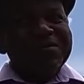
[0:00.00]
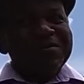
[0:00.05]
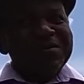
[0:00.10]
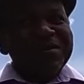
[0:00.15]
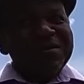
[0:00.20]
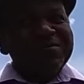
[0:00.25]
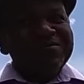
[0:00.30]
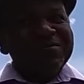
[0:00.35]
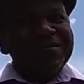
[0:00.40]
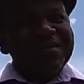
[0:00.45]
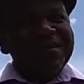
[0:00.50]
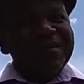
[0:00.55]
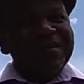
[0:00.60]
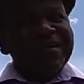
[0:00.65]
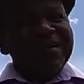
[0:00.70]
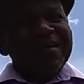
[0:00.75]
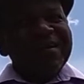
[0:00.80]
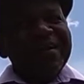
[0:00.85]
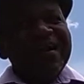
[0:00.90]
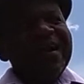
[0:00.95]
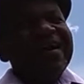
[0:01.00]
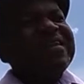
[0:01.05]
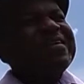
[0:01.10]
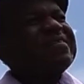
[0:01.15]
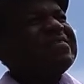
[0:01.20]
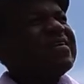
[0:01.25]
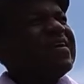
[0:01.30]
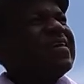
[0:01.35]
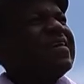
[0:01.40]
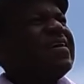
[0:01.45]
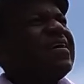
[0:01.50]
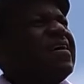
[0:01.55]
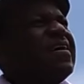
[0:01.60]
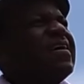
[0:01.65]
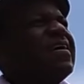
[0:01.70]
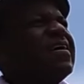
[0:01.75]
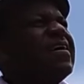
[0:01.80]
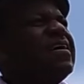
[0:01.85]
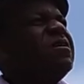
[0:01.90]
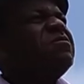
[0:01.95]
to live. And he said,
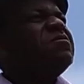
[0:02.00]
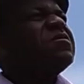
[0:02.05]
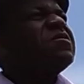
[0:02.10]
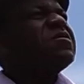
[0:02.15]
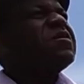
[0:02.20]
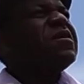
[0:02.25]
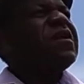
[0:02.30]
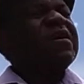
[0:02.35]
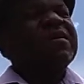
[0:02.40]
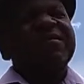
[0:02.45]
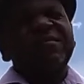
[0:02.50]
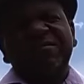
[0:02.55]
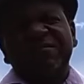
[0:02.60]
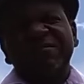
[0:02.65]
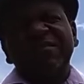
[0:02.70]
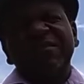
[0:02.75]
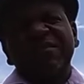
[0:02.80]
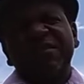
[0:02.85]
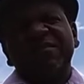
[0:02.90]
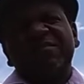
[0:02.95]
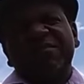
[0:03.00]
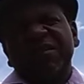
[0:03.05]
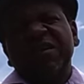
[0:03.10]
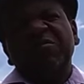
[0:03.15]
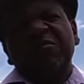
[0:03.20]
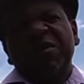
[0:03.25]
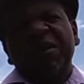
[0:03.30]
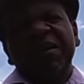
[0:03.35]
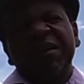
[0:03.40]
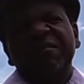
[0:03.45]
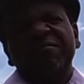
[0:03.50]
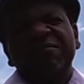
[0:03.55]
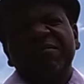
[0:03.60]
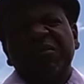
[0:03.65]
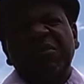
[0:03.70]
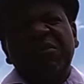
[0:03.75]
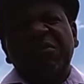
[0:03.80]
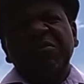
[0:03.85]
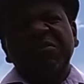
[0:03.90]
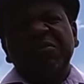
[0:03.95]
he would live
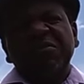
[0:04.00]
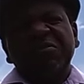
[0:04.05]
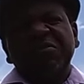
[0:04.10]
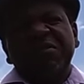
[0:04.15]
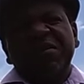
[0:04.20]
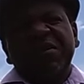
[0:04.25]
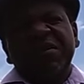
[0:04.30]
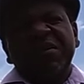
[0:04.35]
longer